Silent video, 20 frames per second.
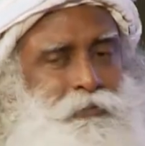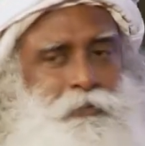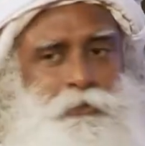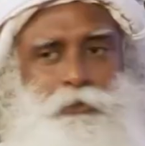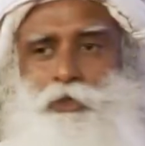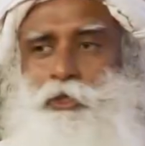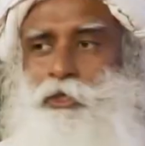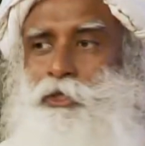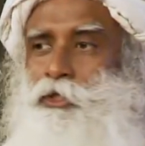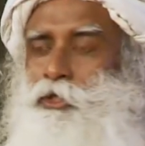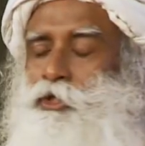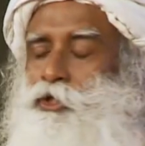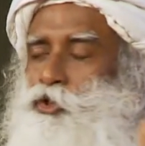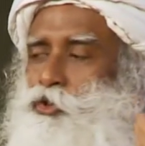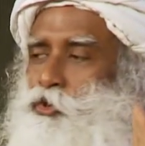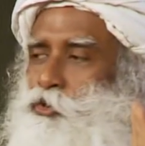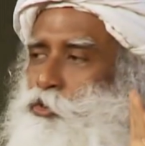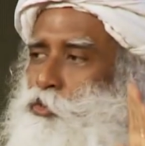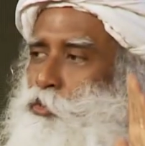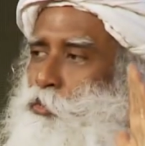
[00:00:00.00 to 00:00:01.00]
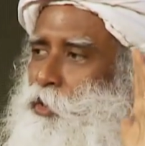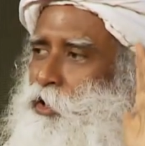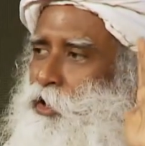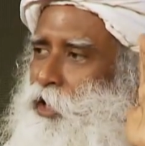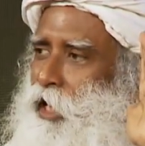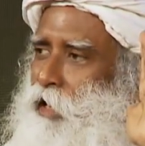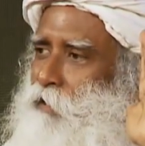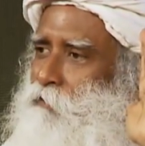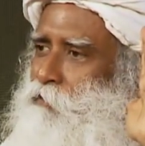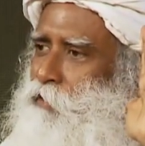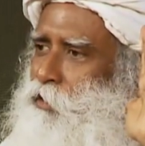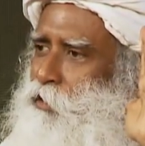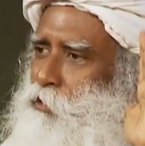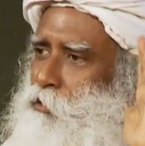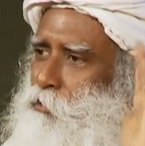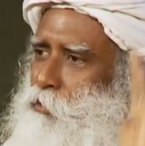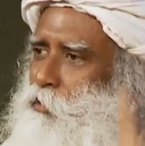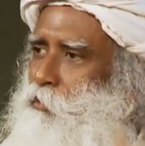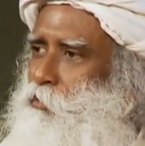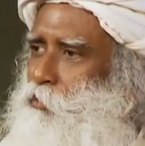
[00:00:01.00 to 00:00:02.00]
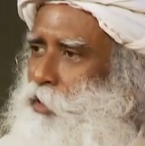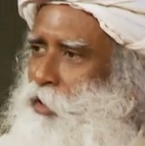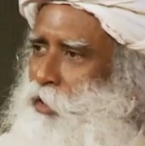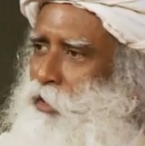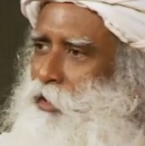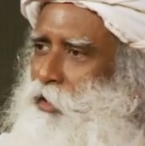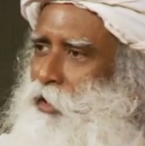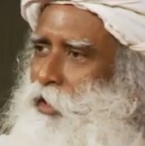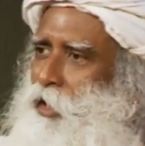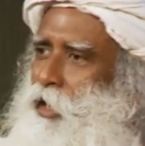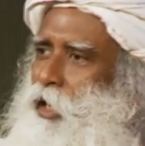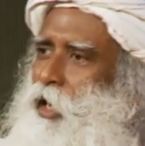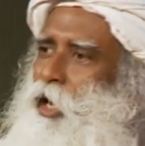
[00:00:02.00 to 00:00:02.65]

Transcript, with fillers: This is true with every human being.